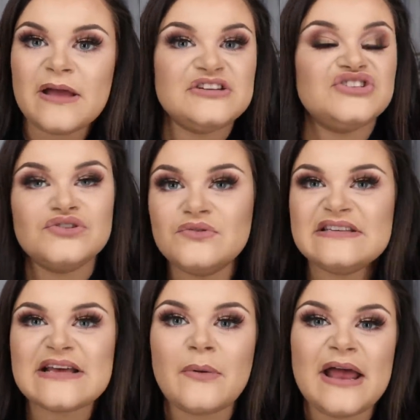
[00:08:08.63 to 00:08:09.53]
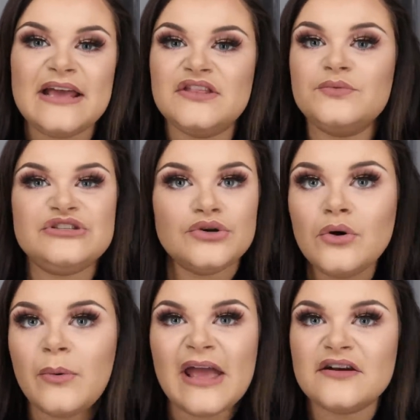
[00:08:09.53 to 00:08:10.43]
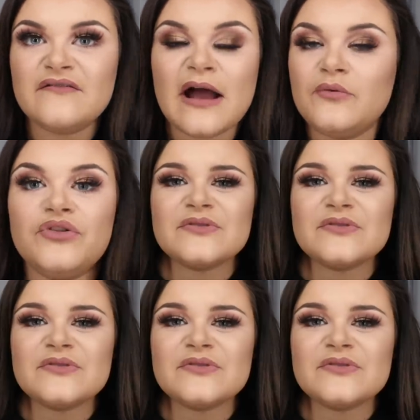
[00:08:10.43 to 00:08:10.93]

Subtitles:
And as soon as I went in, there was no waiting around.